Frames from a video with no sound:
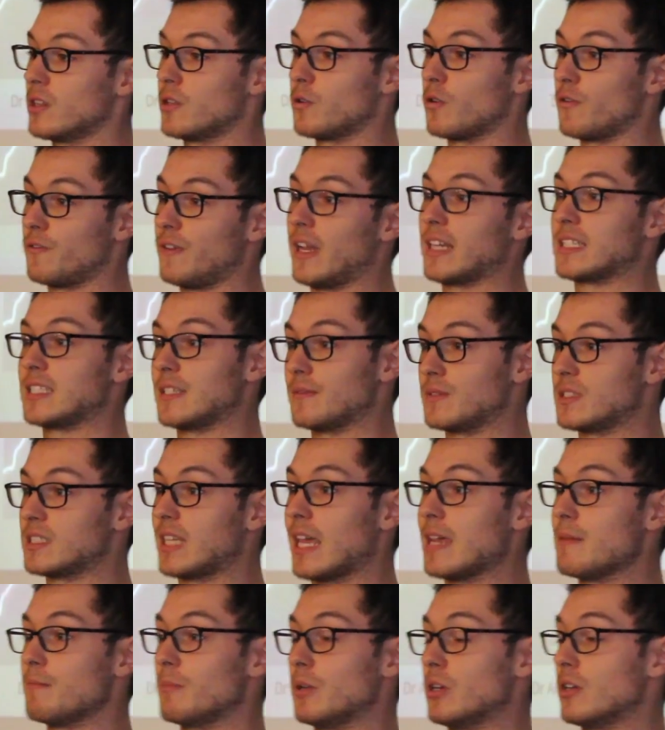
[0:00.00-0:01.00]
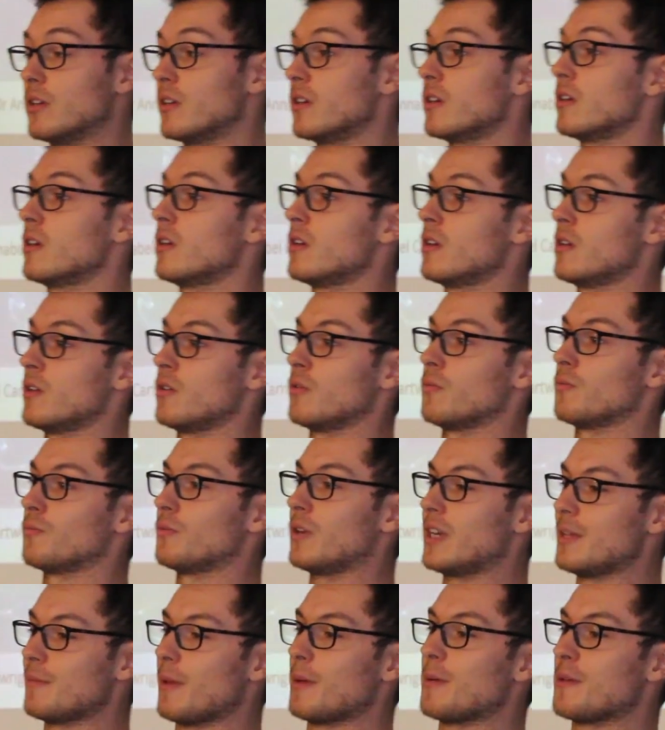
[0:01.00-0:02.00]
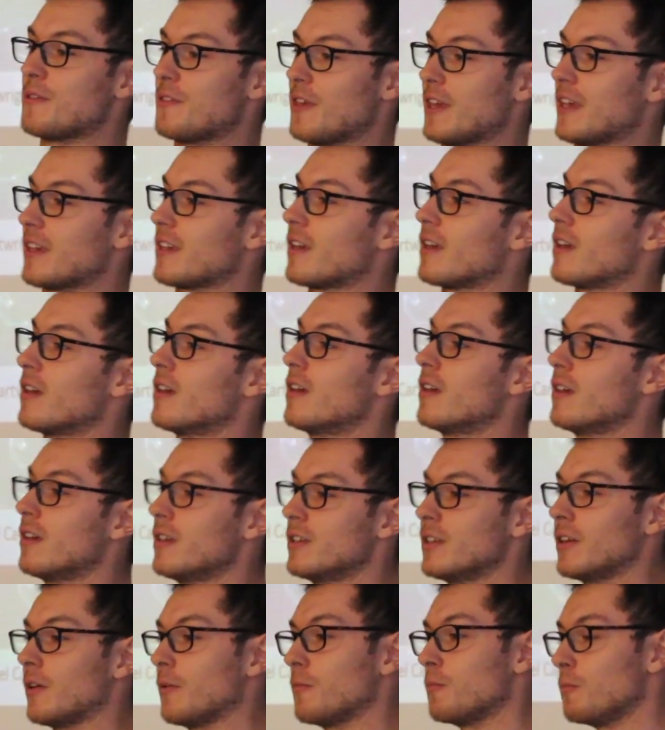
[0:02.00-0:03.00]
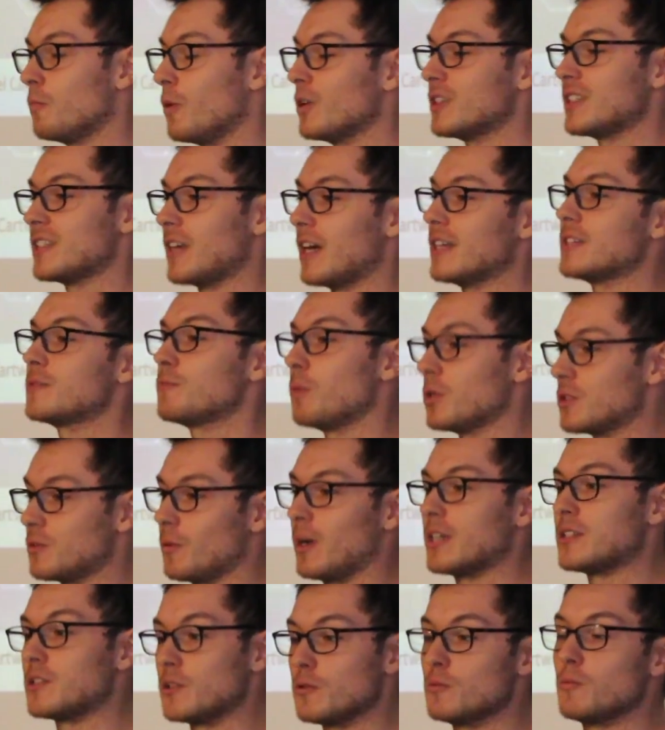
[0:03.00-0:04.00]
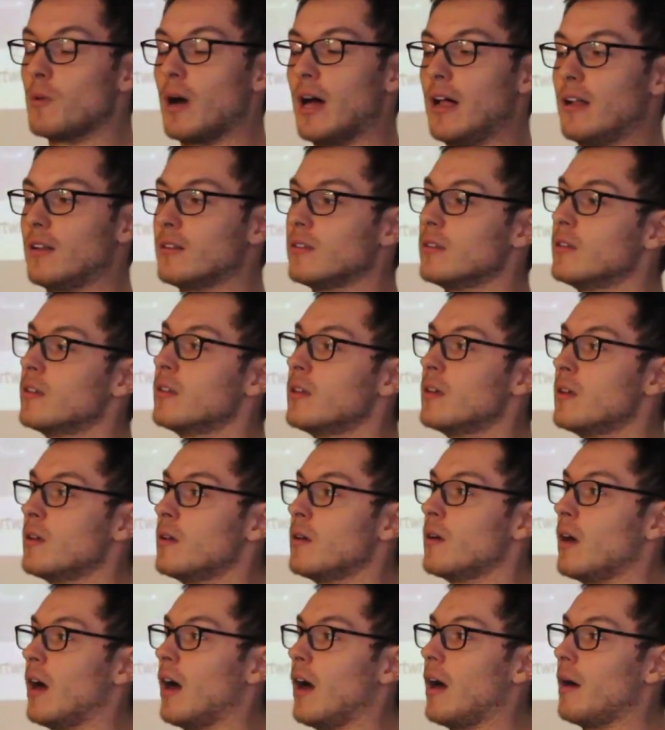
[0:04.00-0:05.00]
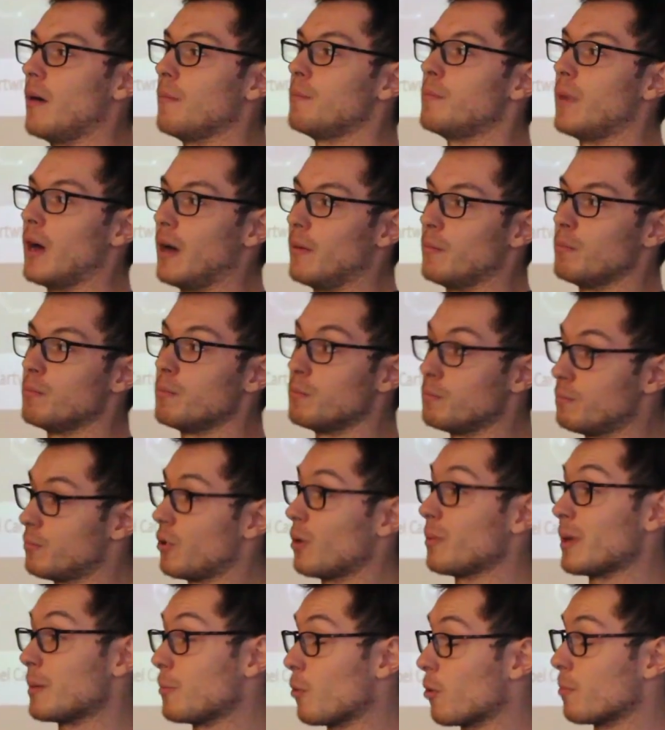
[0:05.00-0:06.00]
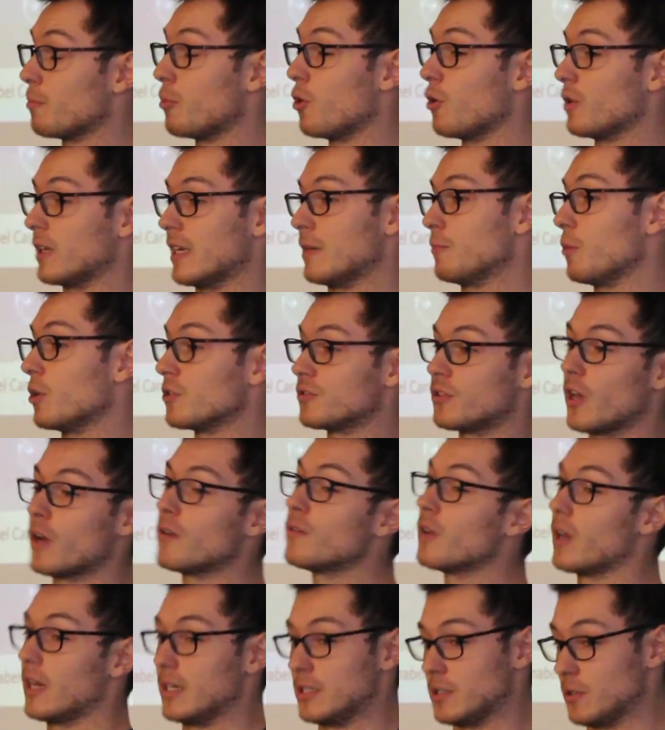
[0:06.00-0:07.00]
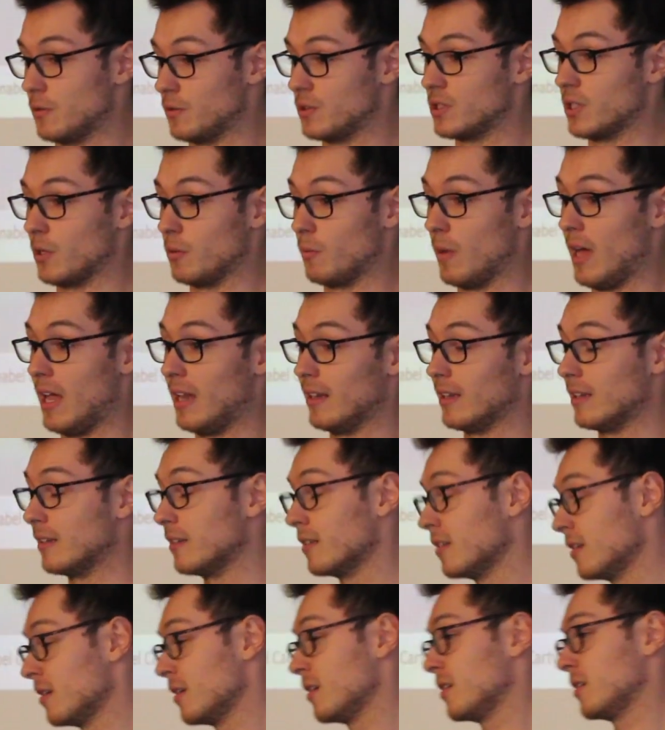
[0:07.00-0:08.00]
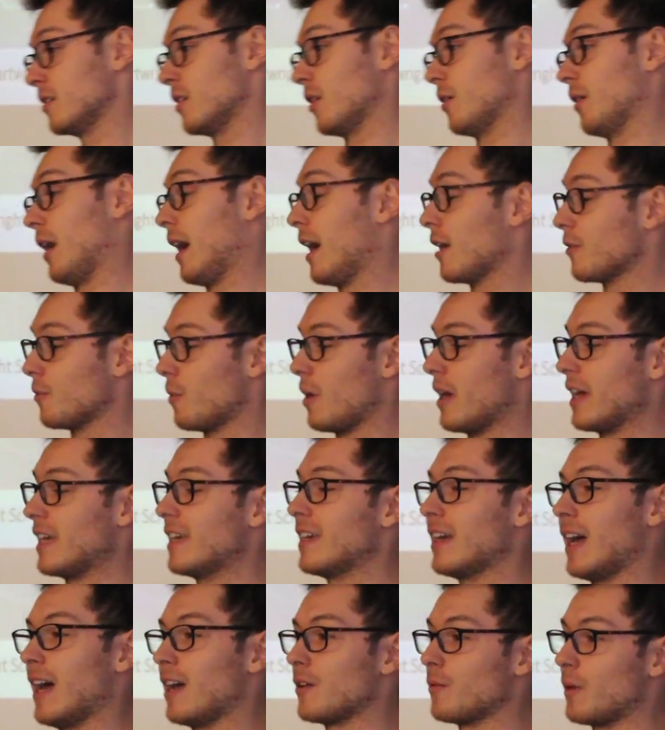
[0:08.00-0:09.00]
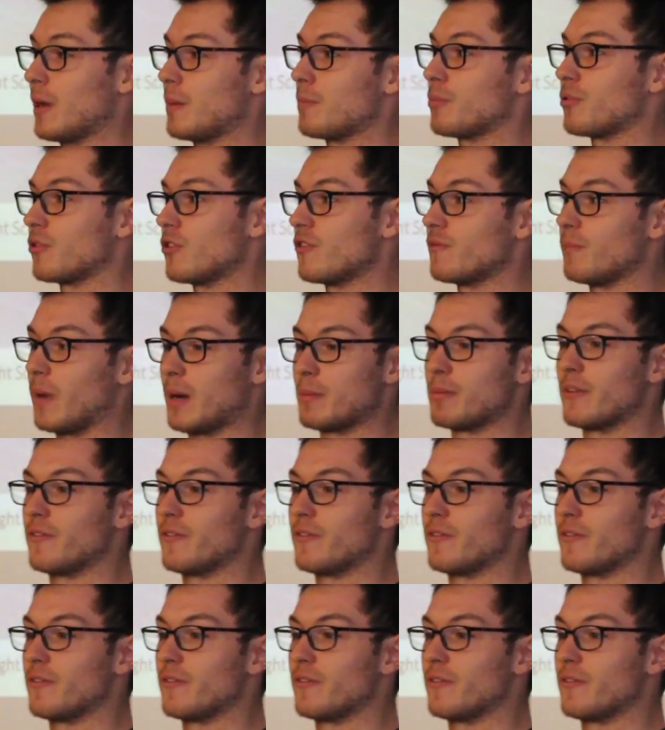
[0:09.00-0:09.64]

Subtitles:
the reflective statement really made me think, what do I do well, but probably more importantly, what don't I do so well? And how do I improve my